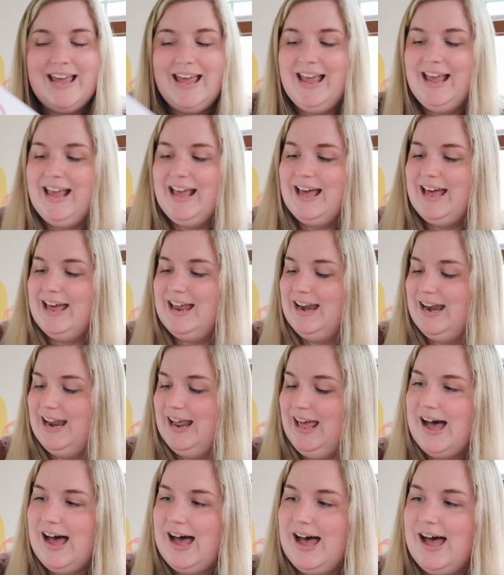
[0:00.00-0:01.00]
And
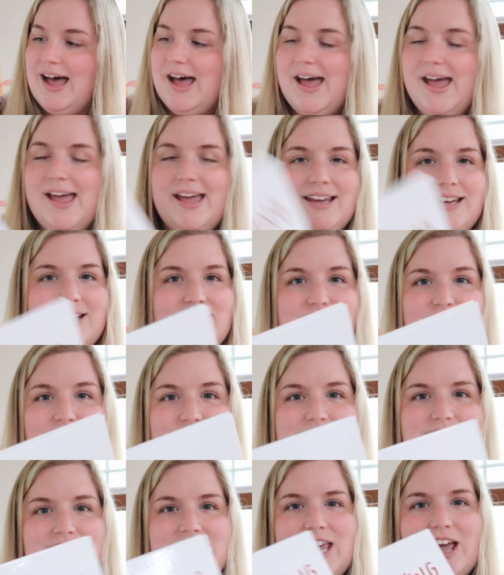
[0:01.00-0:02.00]
I
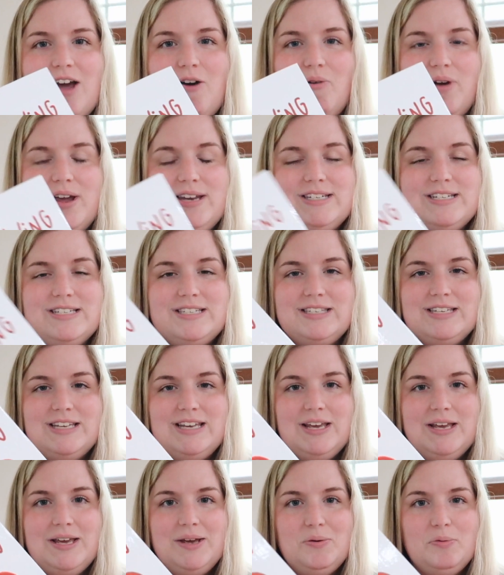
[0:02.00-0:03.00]
just can't wait to
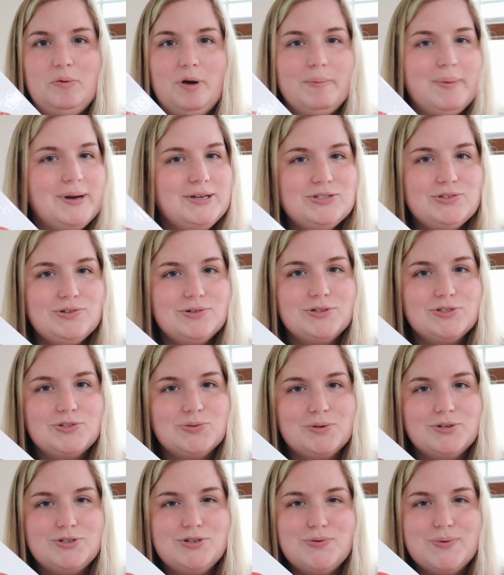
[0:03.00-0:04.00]
see what my
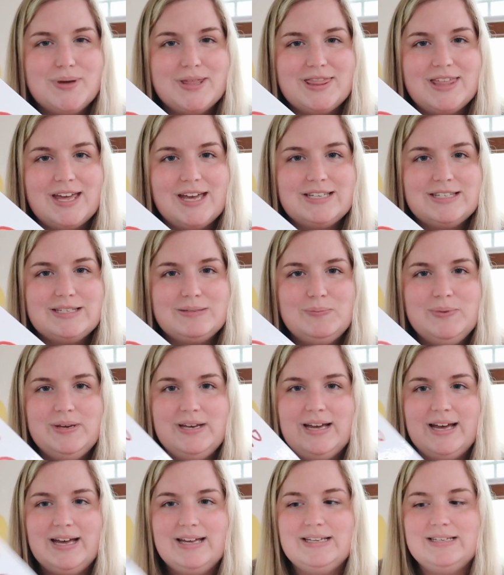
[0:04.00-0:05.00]
students will do with this,
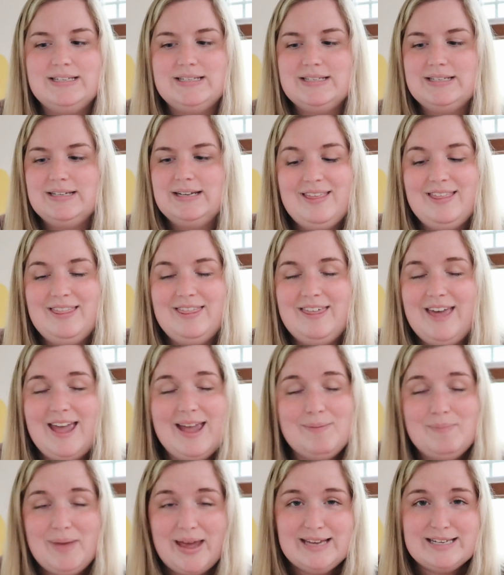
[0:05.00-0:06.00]
because they
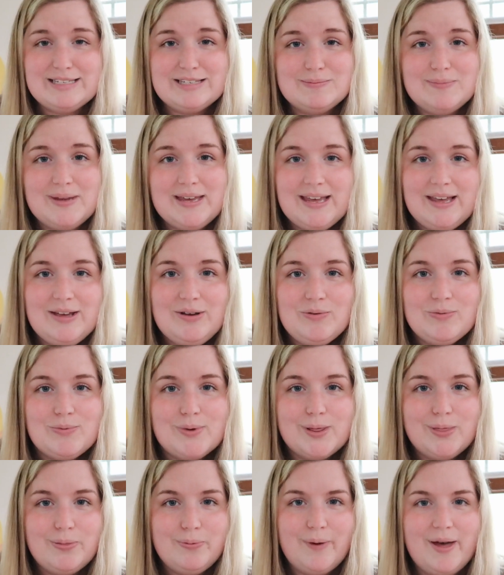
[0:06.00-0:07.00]
amaze me
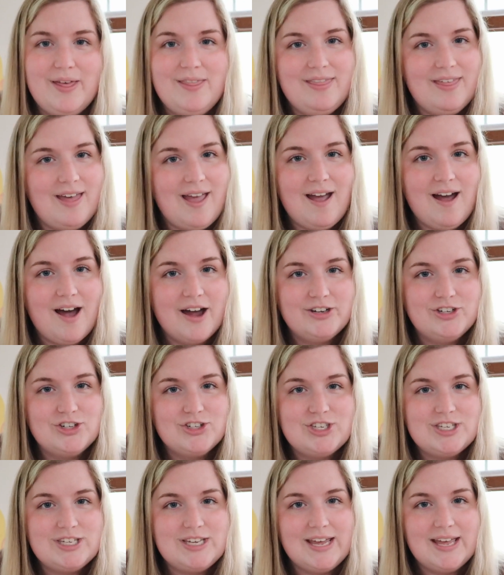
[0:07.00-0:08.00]
with what they
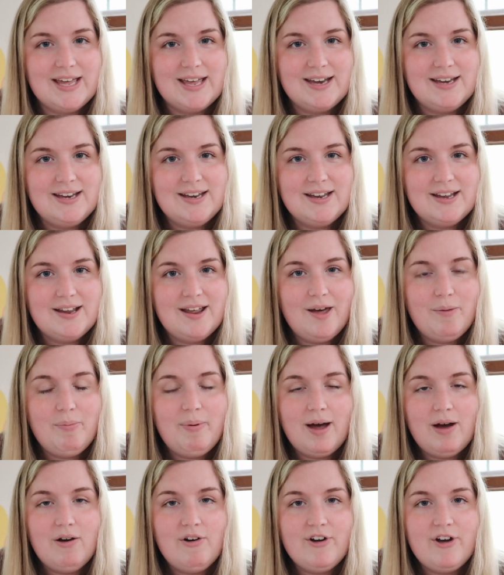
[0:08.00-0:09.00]
understand
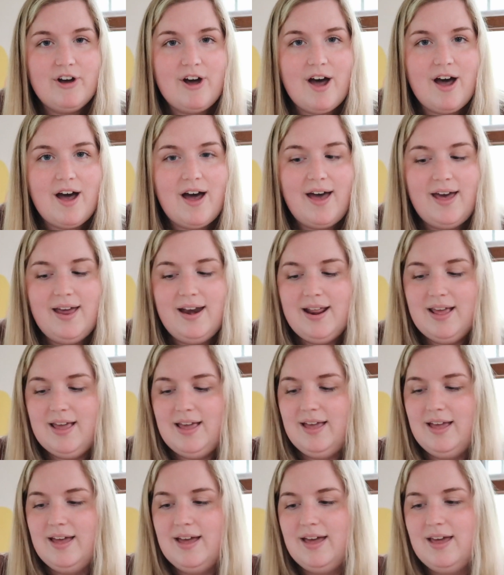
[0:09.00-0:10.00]
about God
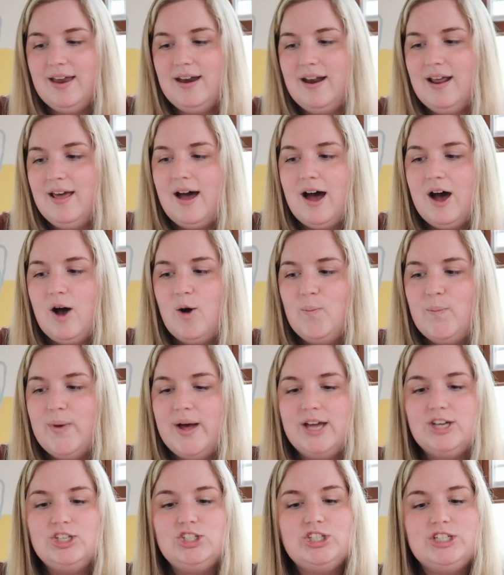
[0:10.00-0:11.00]
and how
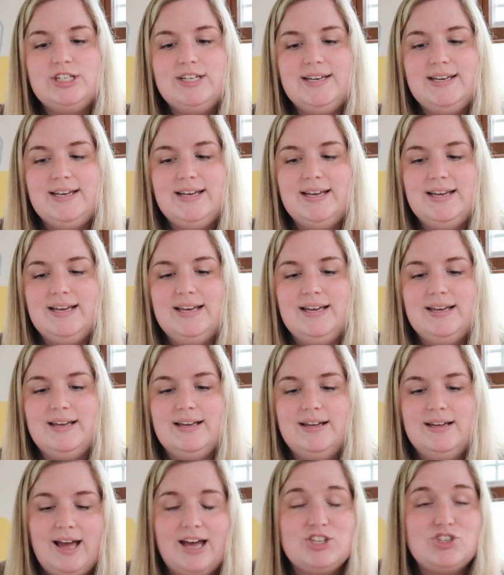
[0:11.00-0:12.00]
much He
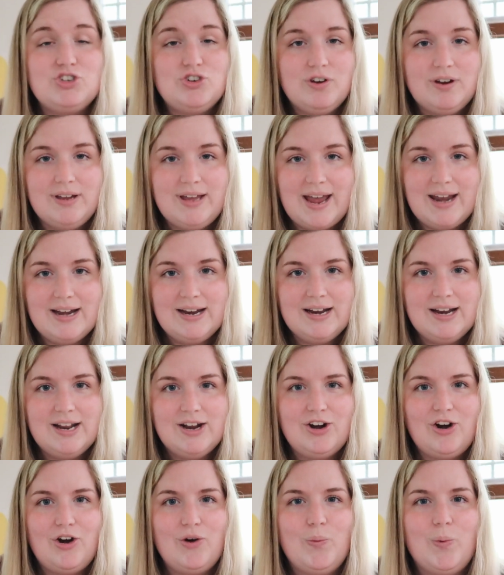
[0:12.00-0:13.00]
has created
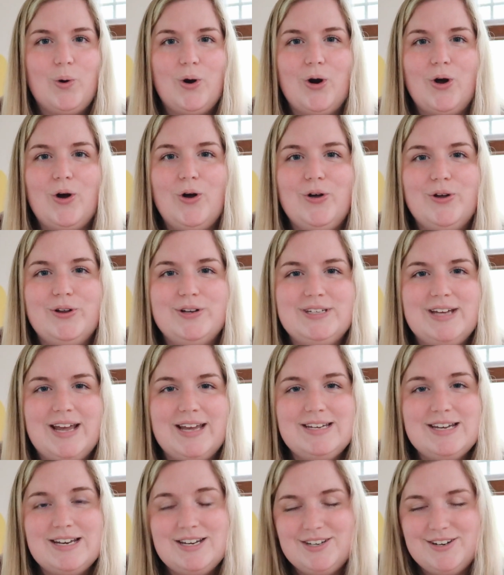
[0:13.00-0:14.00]
in our world
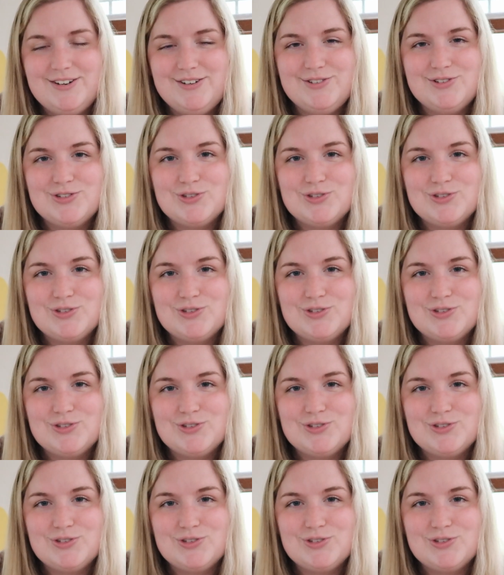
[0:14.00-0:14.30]
and continues